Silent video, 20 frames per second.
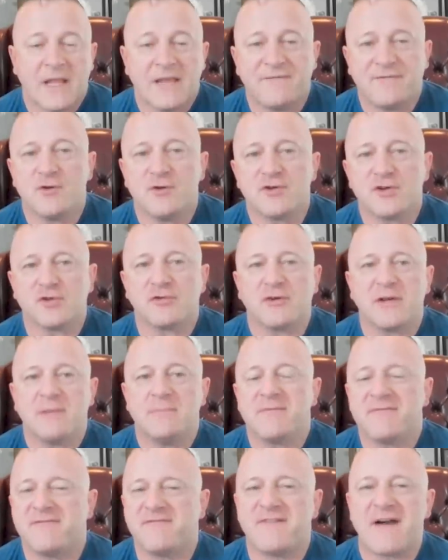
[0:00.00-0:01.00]
If you
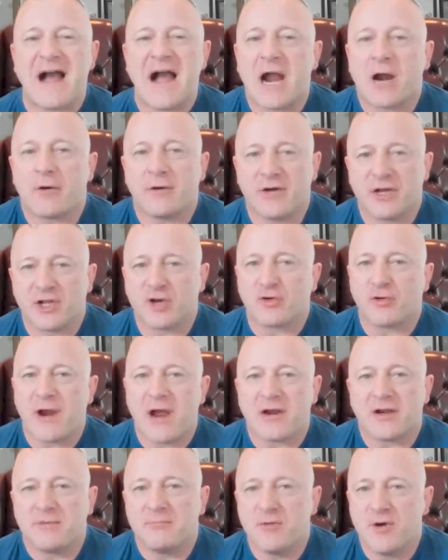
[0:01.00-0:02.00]
scream fire in a
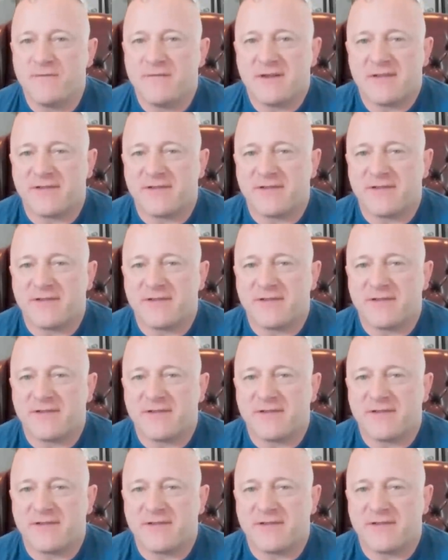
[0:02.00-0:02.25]
crowded movie